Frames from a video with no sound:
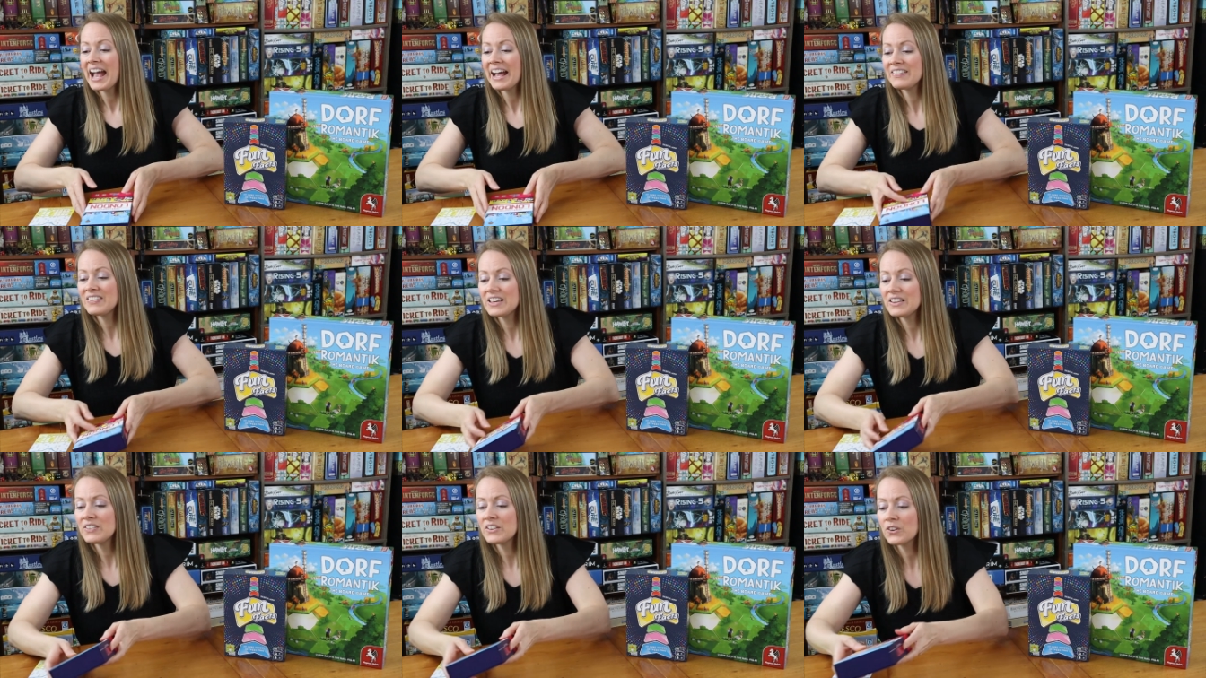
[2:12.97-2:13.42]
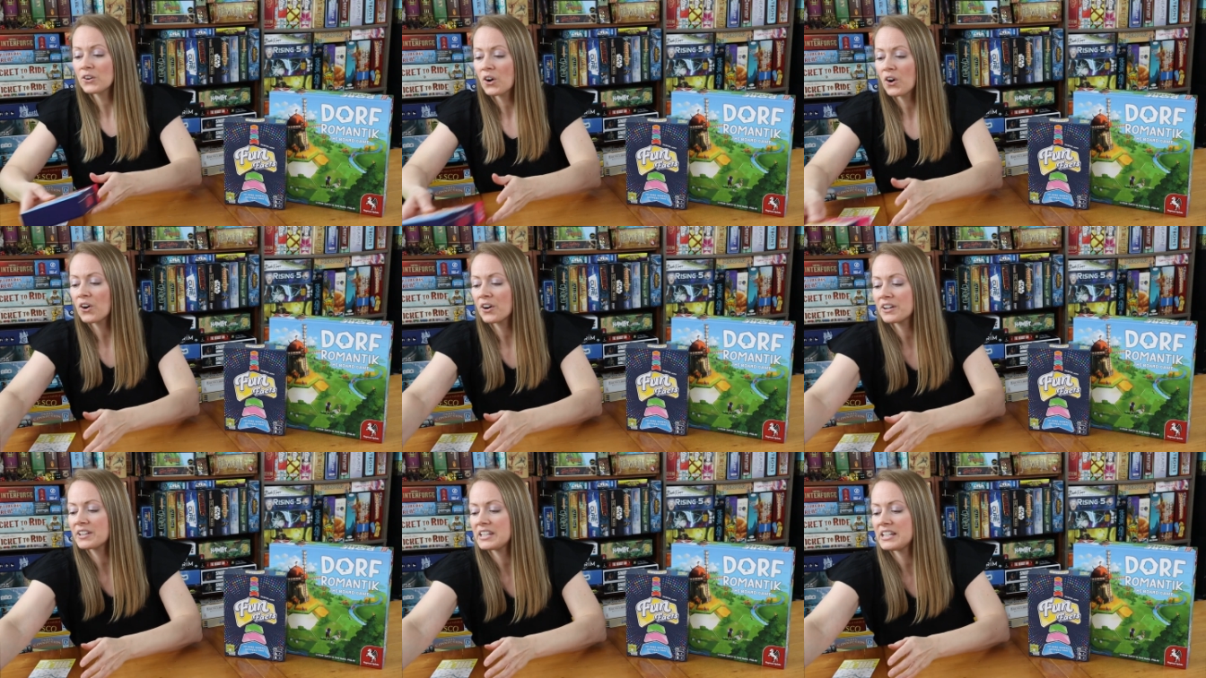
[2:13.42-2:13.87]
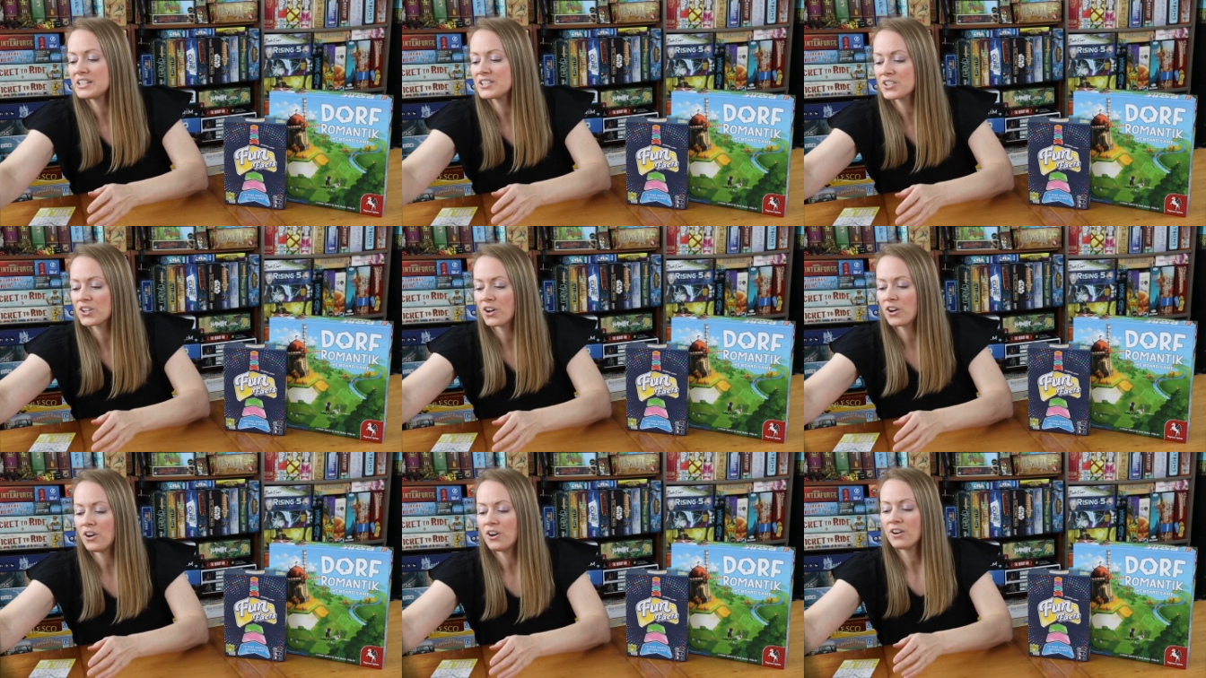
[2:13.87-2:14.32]
And then there are these
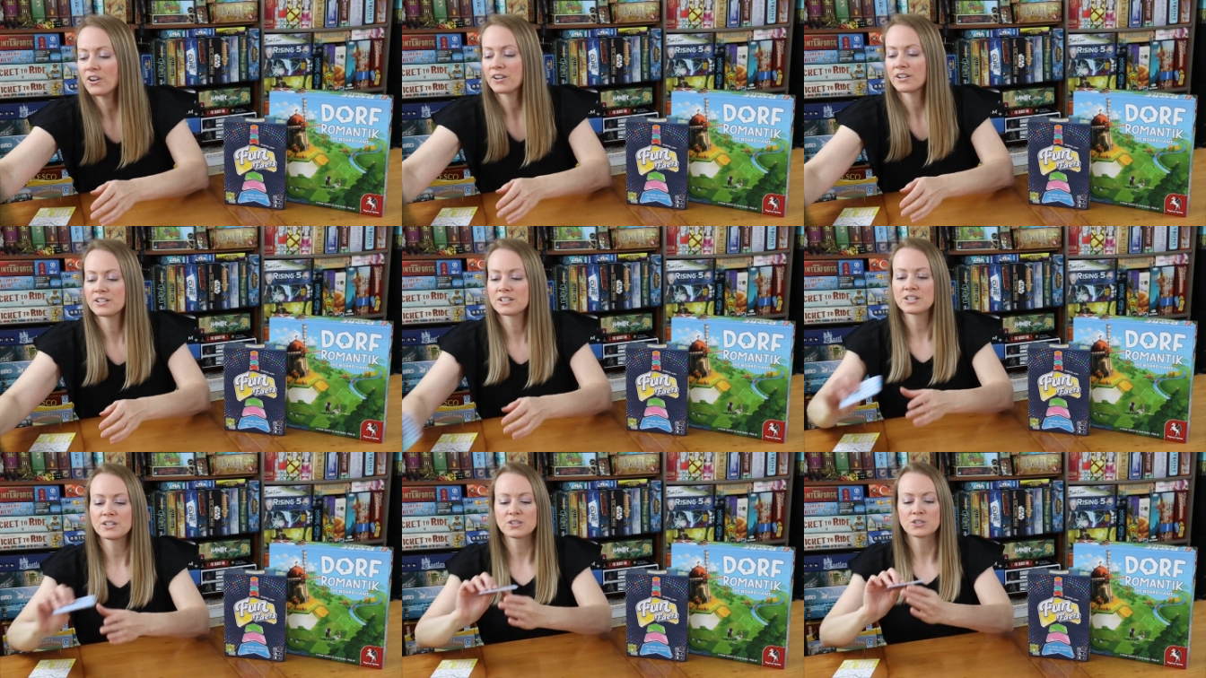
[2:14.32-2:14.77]
cards.